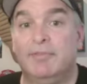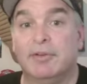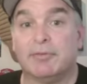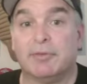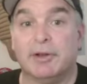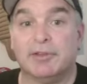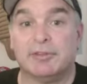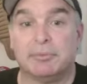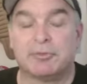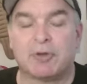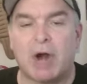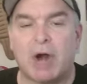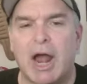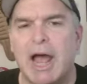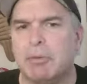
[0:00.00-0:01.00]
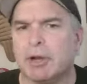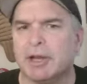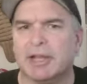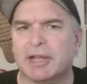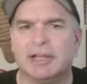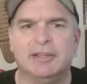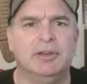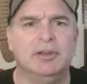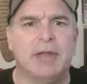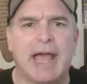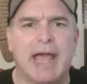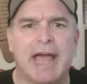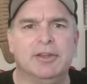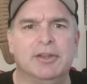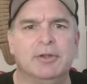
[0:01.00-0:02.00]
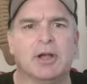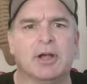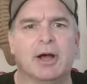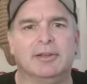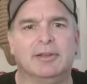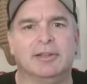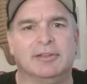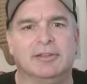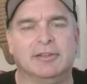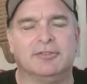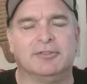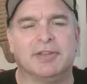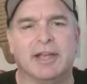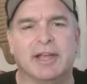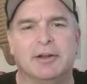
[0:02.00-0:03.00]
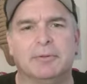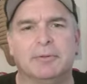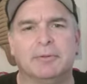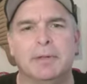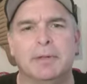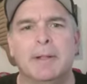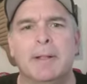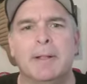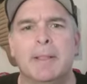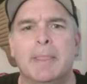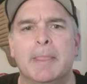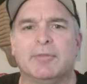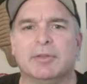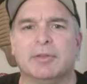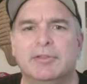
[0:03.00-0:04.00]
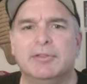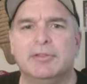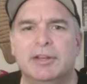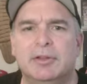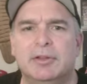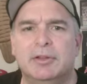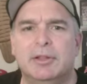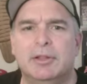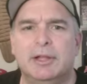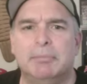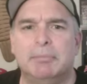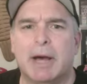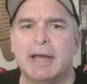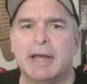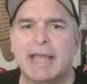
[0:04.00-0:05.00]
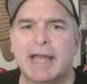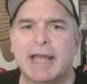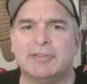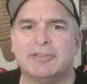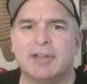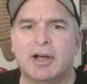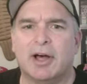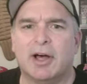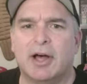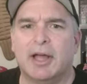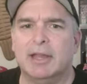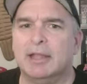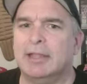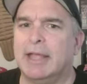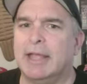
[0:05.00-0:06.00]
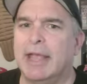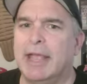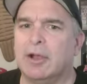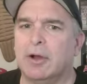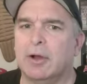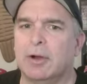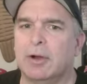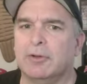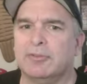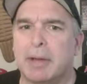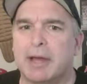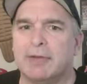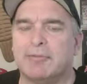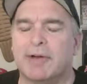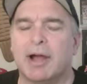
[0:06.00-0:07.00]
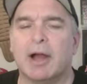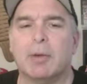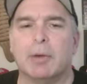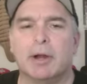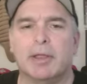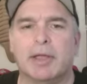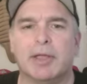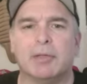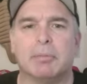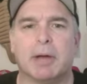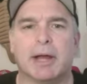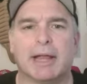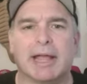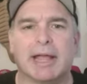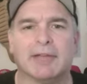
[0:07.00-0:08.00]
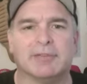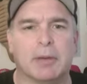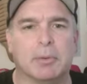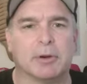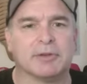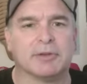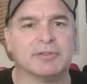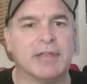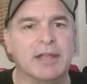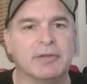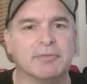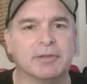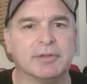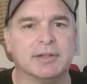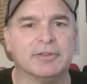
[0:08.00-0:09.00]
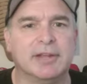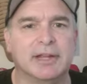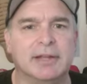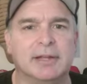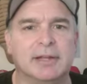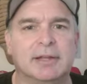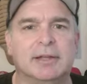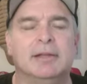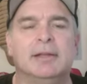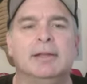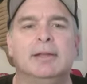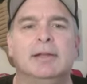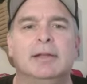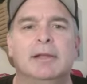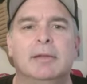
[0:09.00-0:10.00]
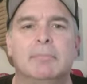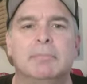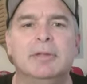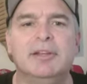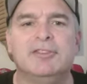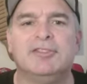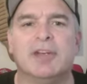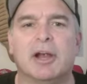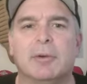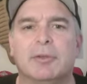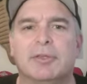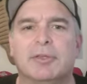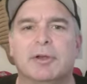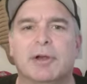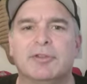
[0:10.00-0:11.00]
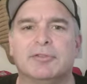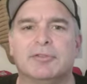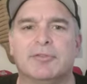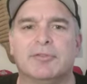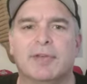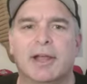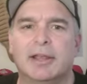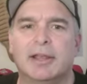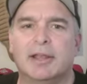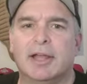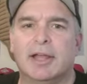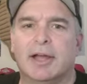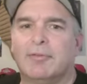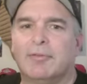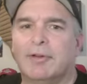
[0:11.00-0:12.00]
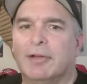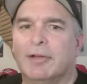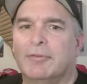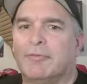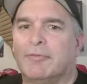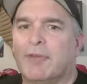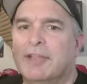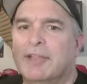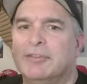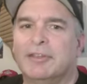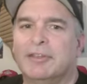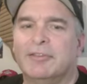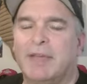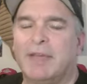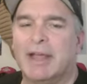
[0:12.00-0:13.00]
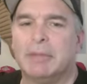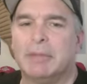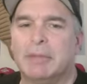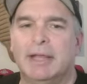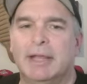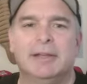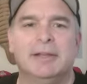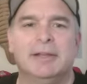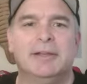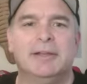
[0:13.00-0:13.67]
Feel free to subscribe. We're going to continue to add new content to this channel. If you're listening to the podcast on Anchor, Spotify, or one of the other podcast networks, thank you for listening. Please share with your Angels friends and family.